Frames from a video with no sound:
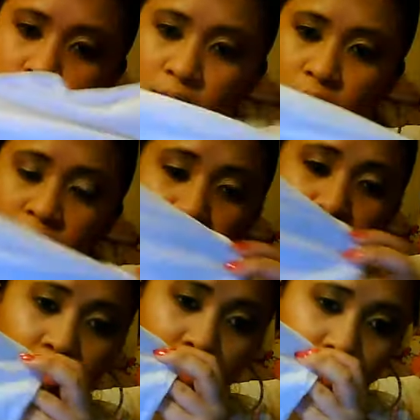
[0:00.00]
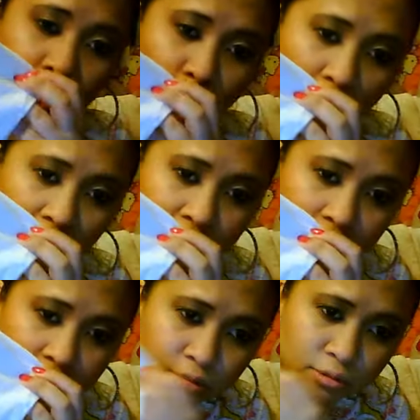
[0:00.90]
It's really good quality too.
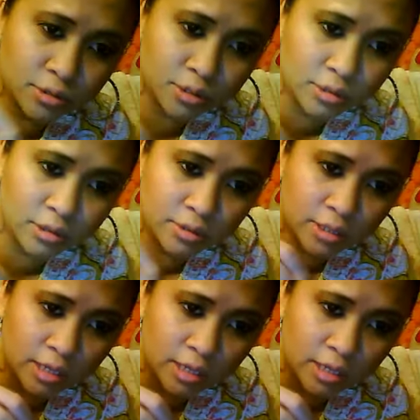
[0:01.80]
It's really, really,